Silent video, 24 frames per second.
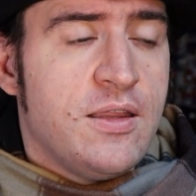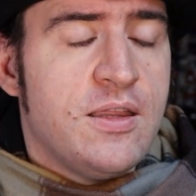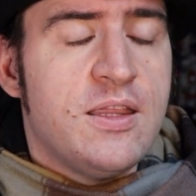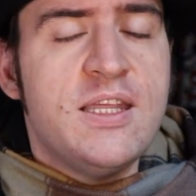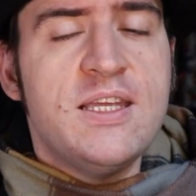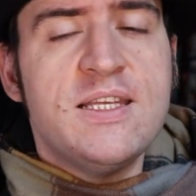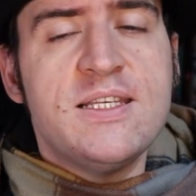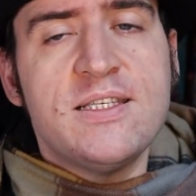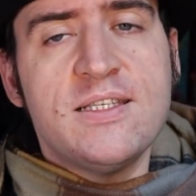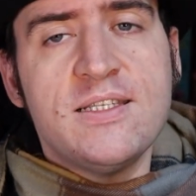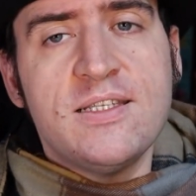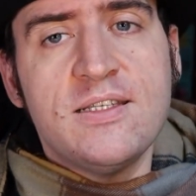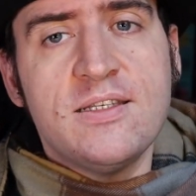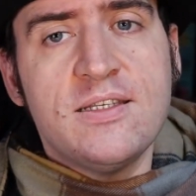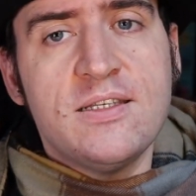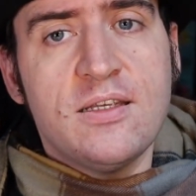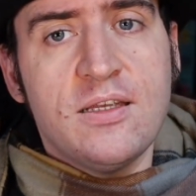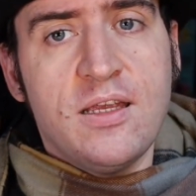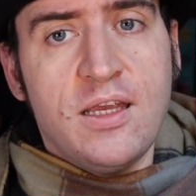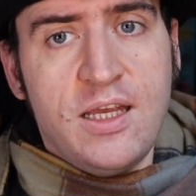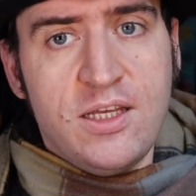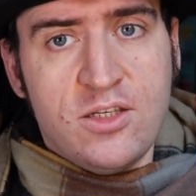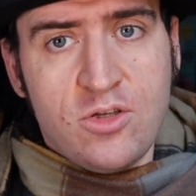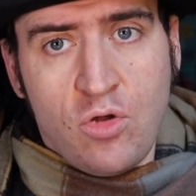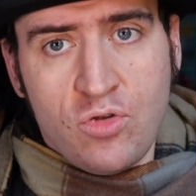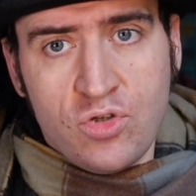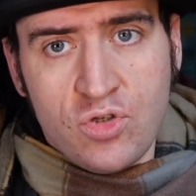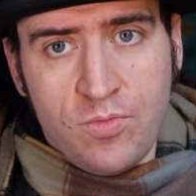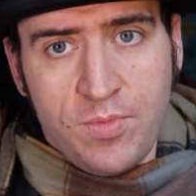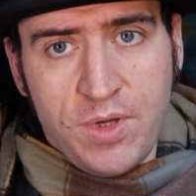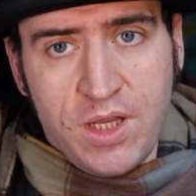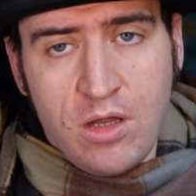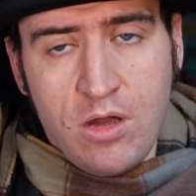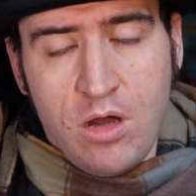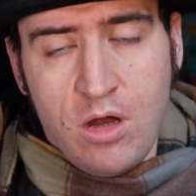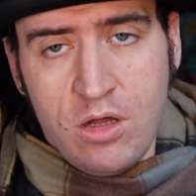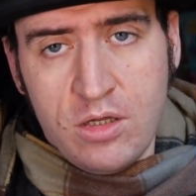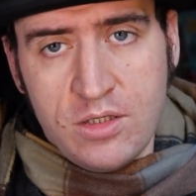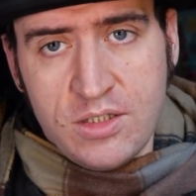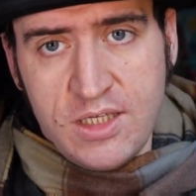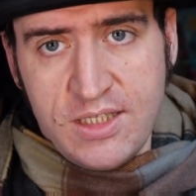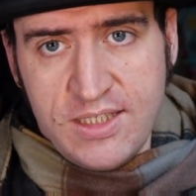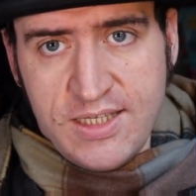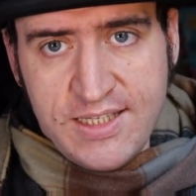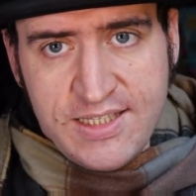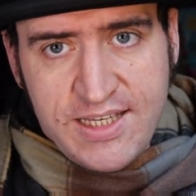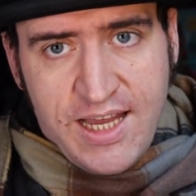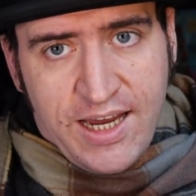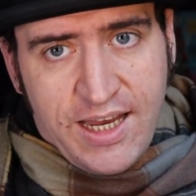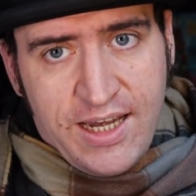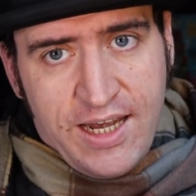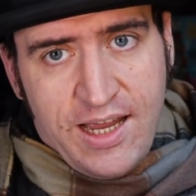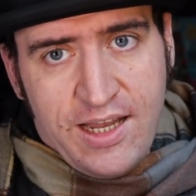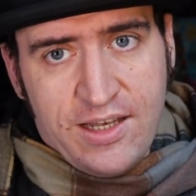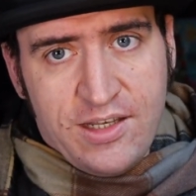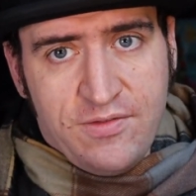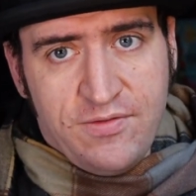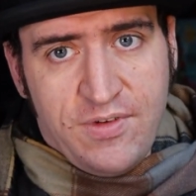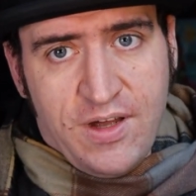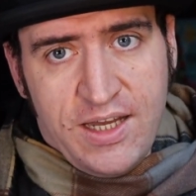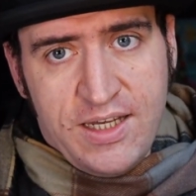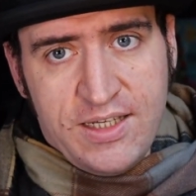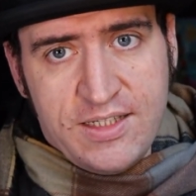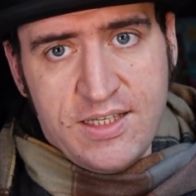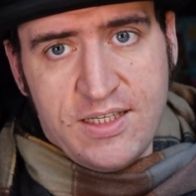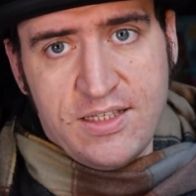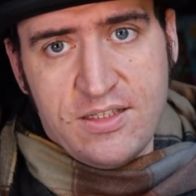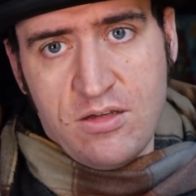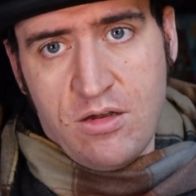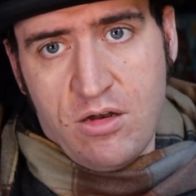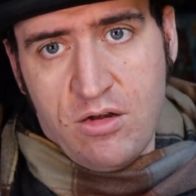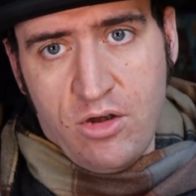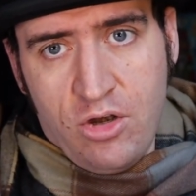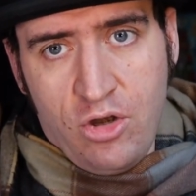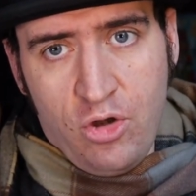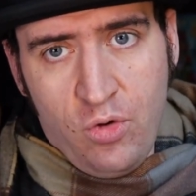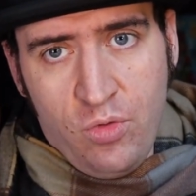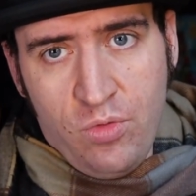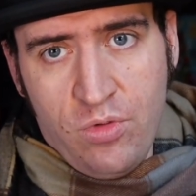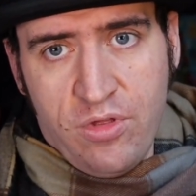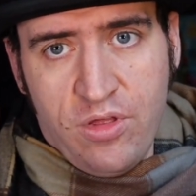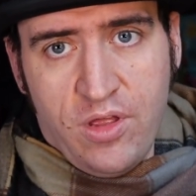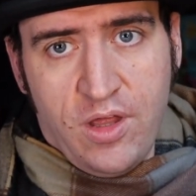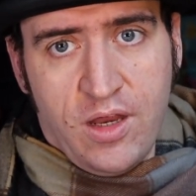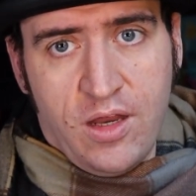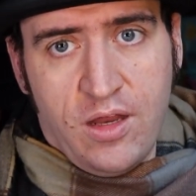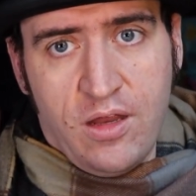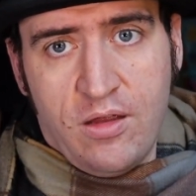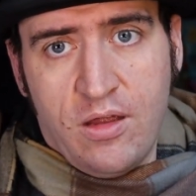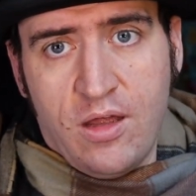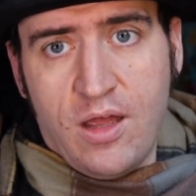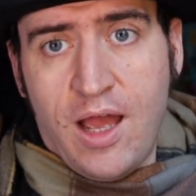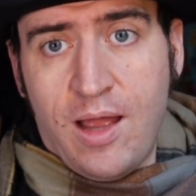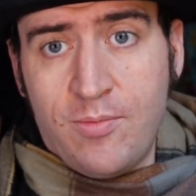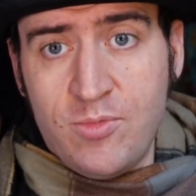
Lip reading: This is also because it's a secondhand device. It's not a new thing.